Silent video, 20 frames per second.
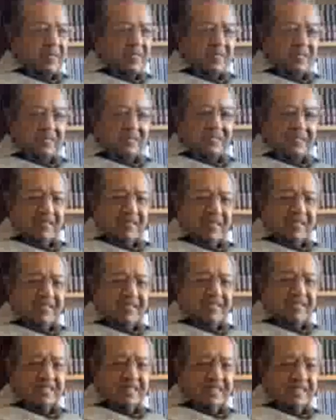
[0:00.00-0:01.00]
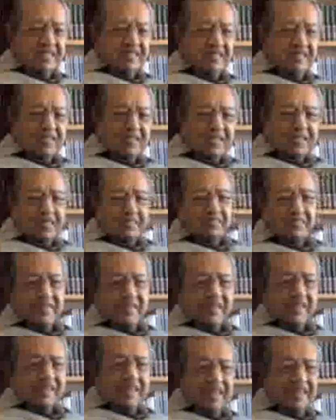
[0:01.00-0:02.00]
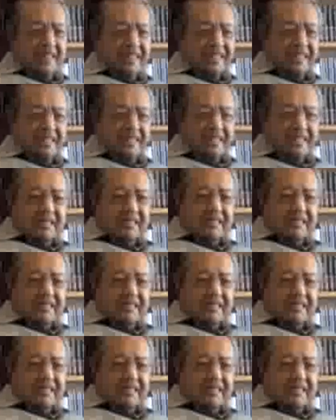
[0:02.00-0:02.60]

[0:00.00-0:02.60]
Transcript: I mean, race is not something that